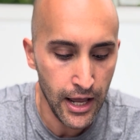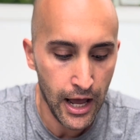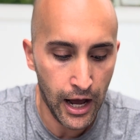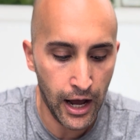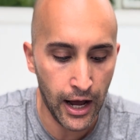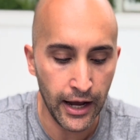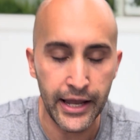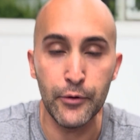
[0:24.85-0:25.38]

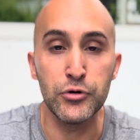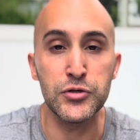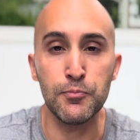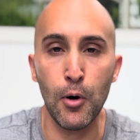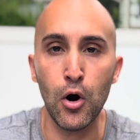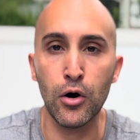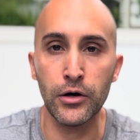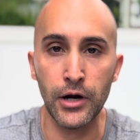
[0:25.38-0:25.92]
It was
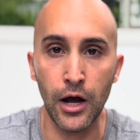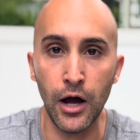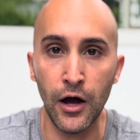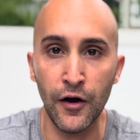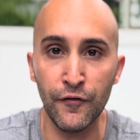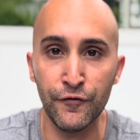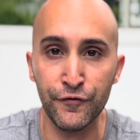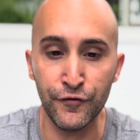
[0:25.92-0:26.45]
part
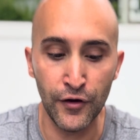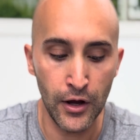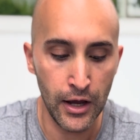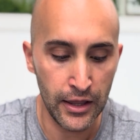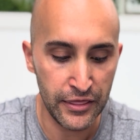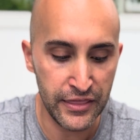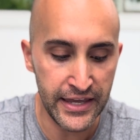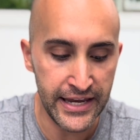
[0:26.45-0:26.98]
of
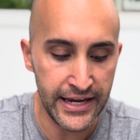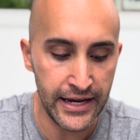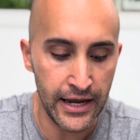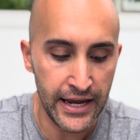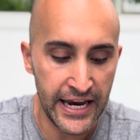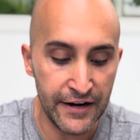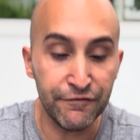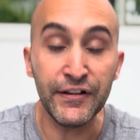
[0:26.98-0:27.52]
the
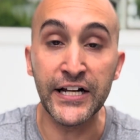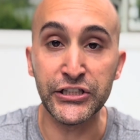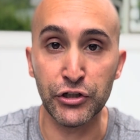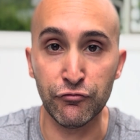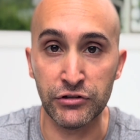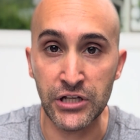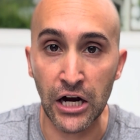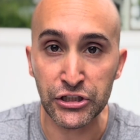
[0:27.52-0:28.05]
Inflation
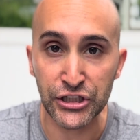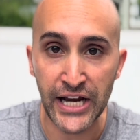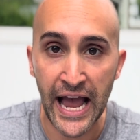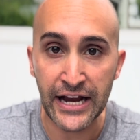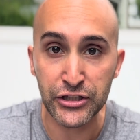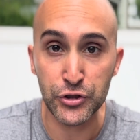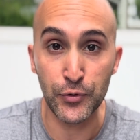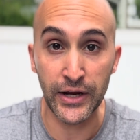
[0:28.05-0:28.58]
Reduction
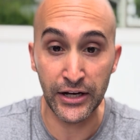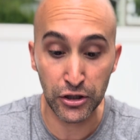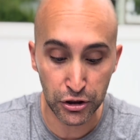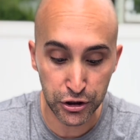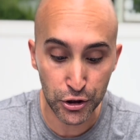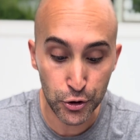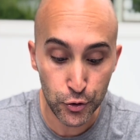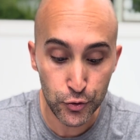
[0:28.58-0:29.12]
Act to
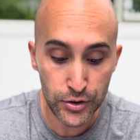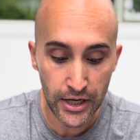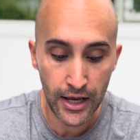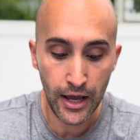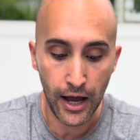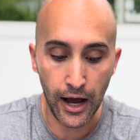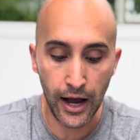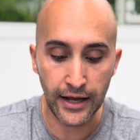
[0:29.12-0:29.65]
include
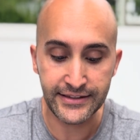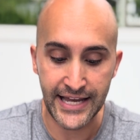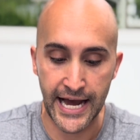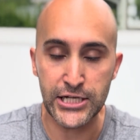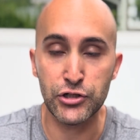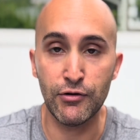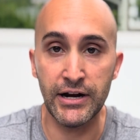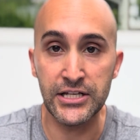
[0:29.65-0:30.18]

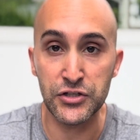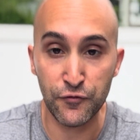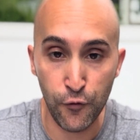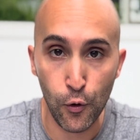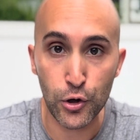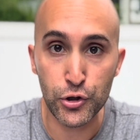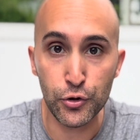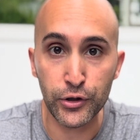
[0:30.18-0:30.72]
tax credits
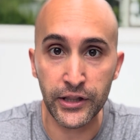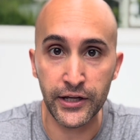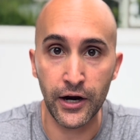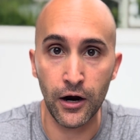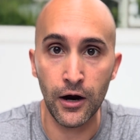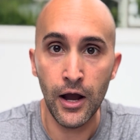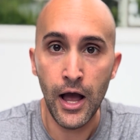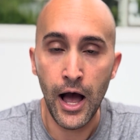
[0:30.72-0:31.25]
for
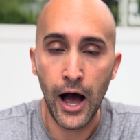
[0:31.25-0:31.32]
nuclear.